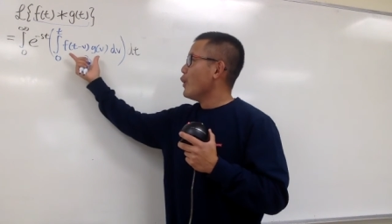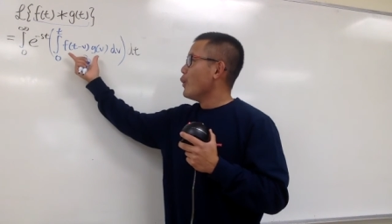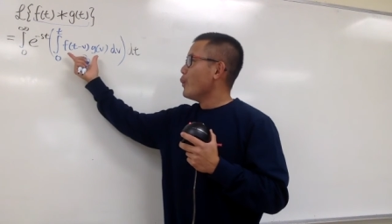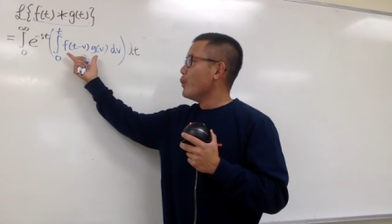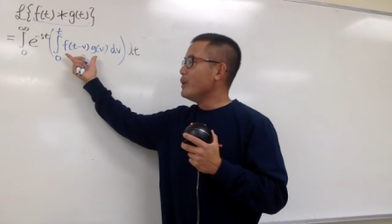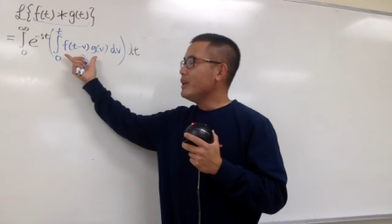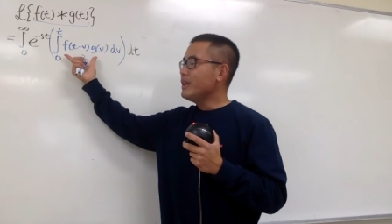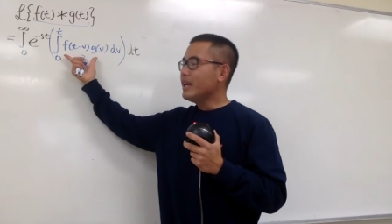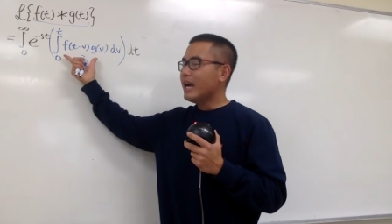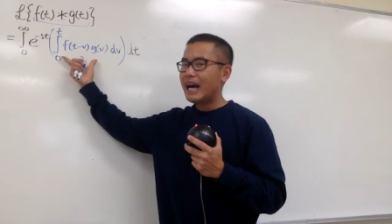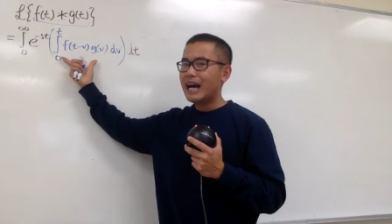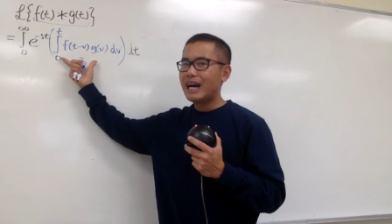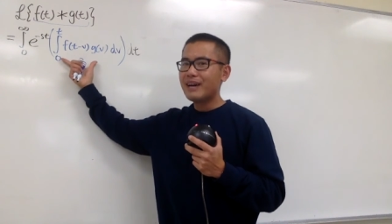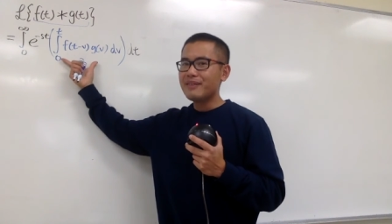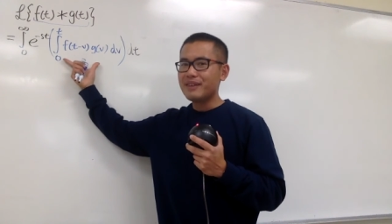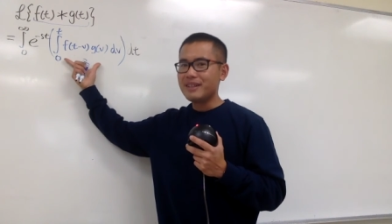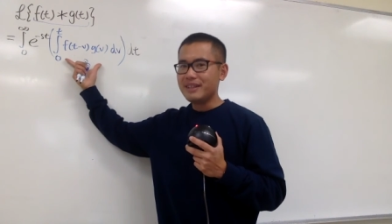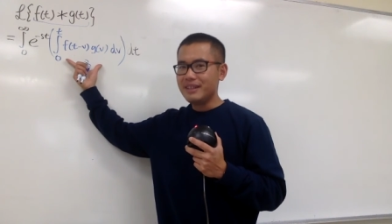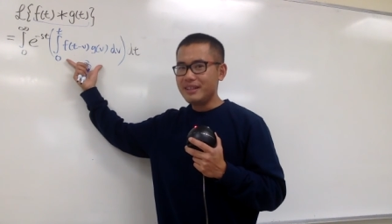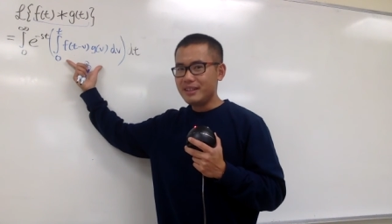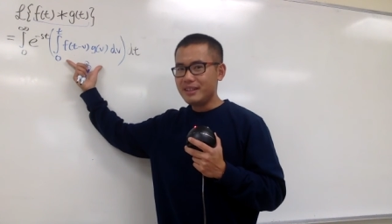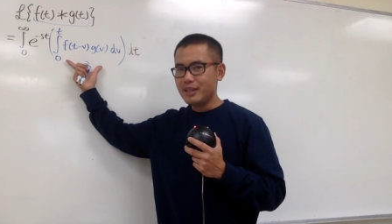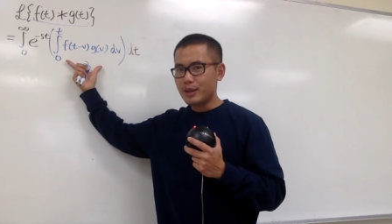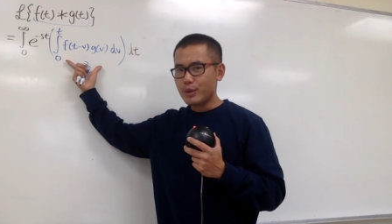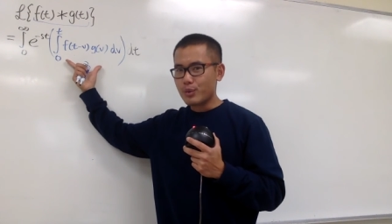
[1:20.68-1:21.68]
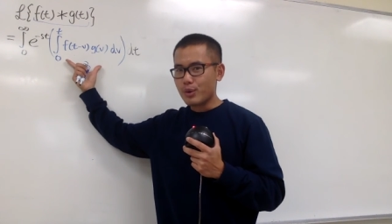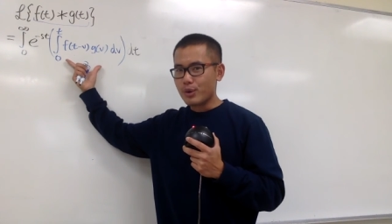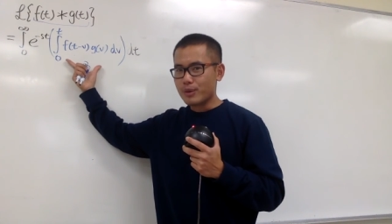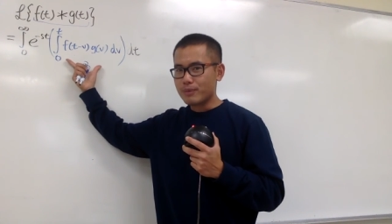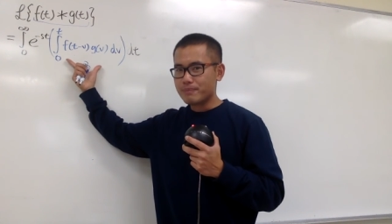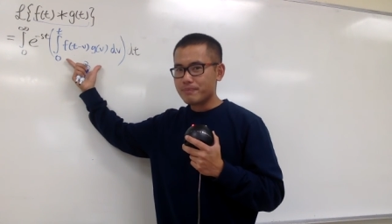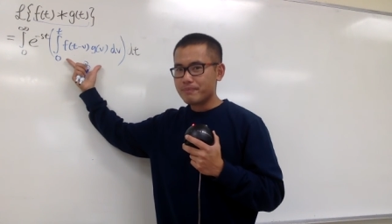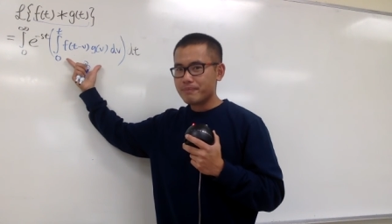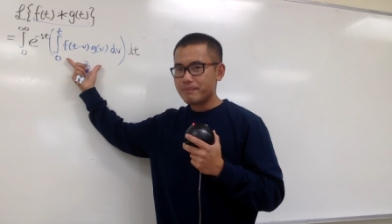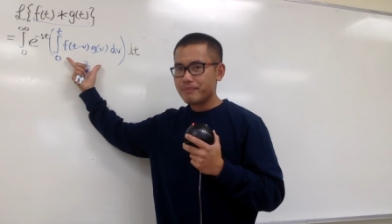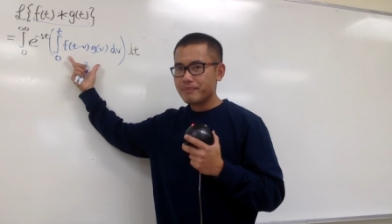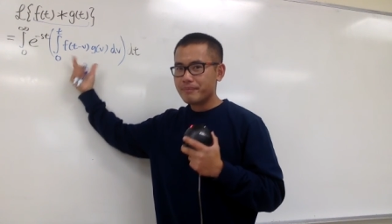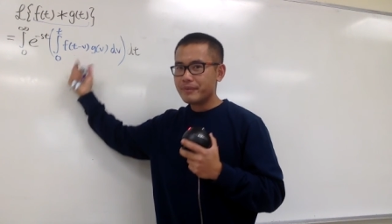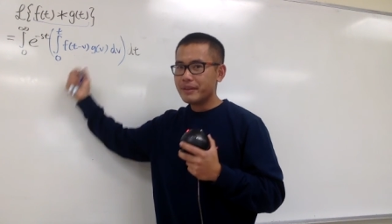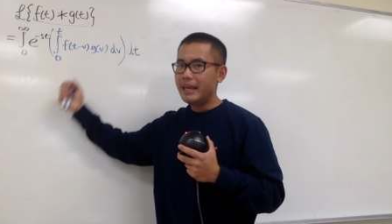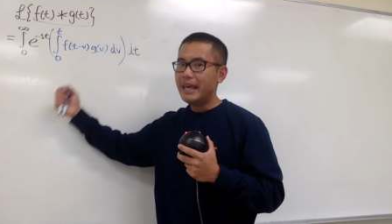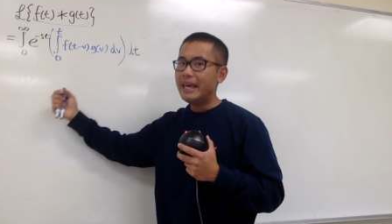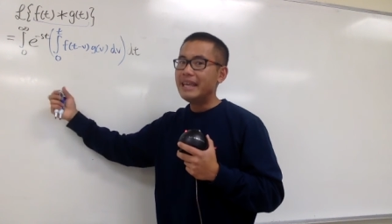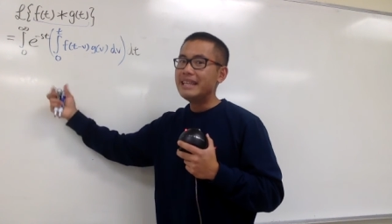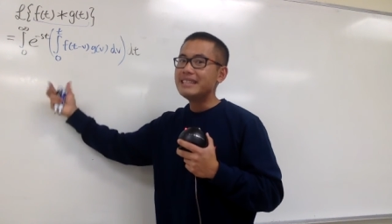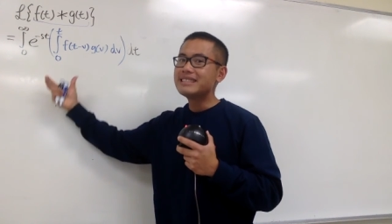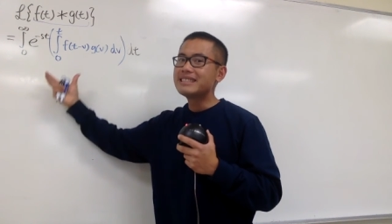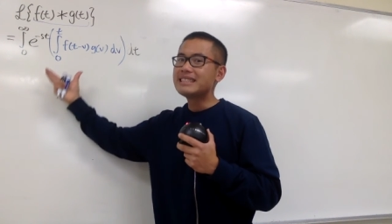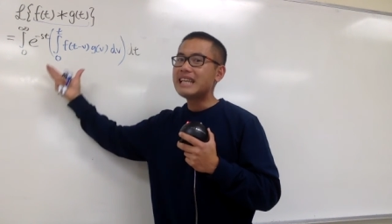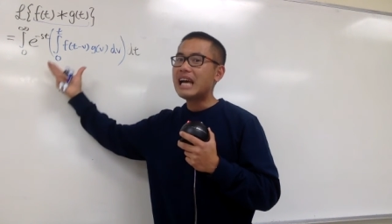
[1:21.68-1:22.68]
we have an integral
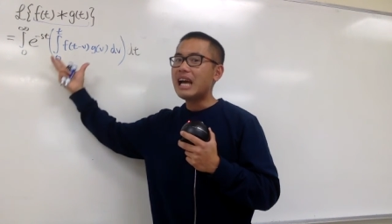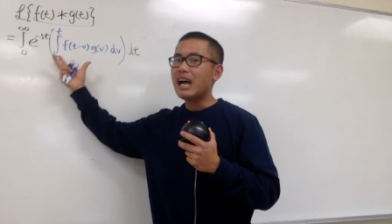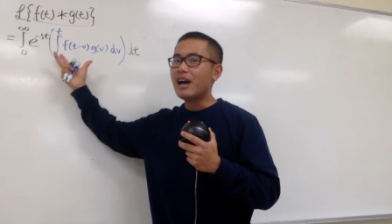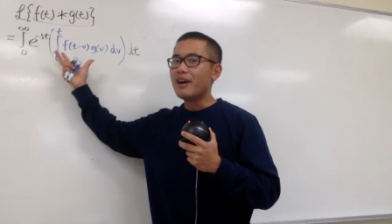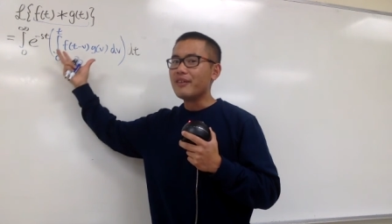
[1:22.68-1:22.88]
inside